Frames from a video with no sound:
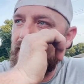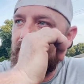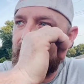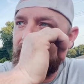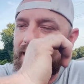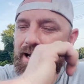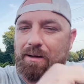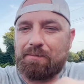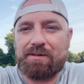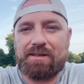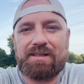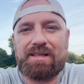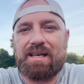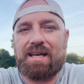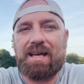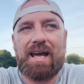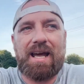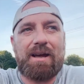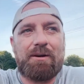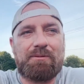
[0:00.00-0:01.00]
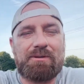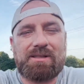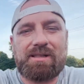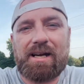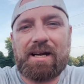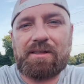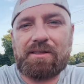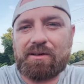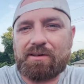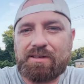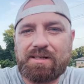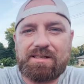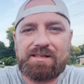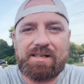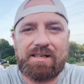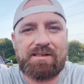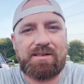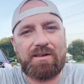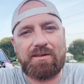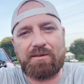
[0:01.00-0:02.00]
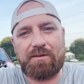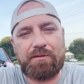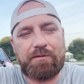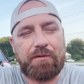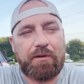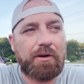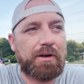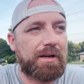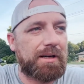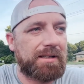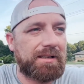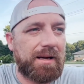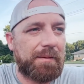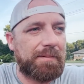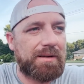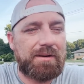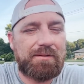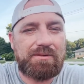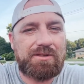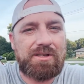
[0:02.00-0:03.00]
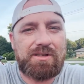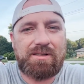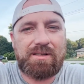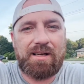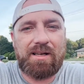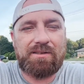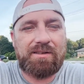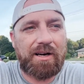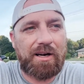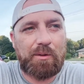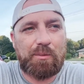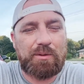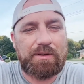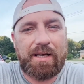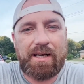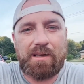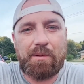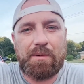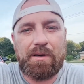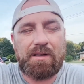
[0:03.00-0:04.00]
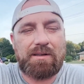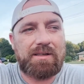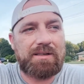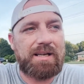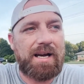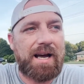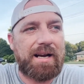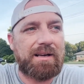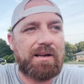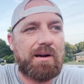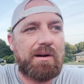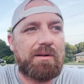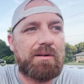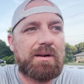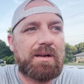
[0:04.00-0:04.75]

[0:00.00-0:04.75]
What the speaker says: The DA was like 3,600 foot. I mean, it was just a terrible day to be on the dyno